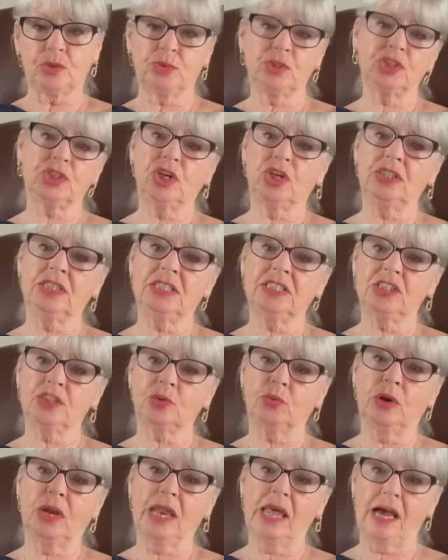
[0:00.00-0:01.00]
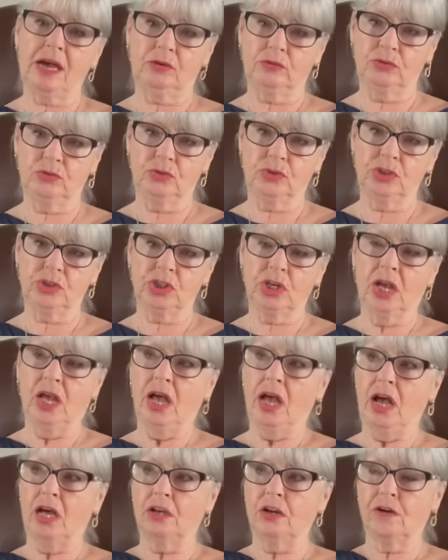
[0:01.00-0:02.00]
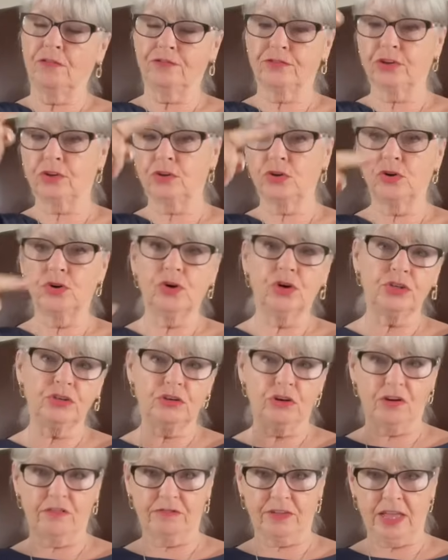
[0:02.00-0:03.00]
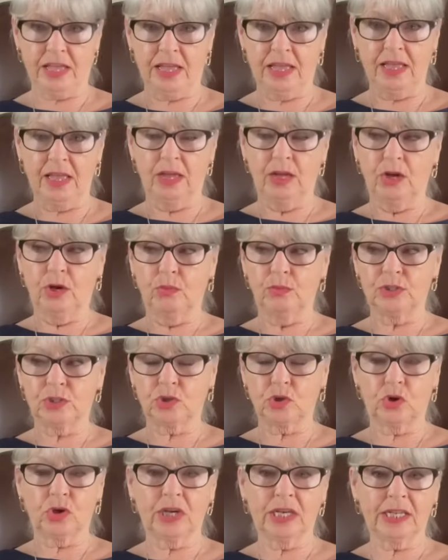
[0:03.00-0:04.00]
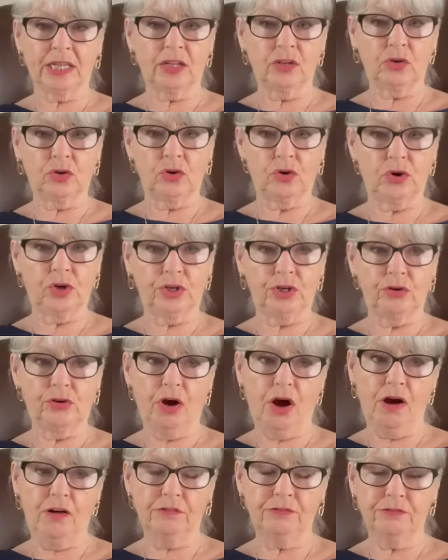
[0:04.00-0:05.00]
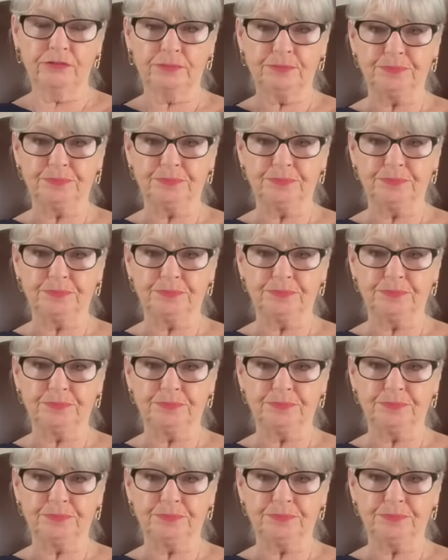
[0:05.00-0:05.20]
We turned into a lounge, and off the corner of it, we took a little corner off.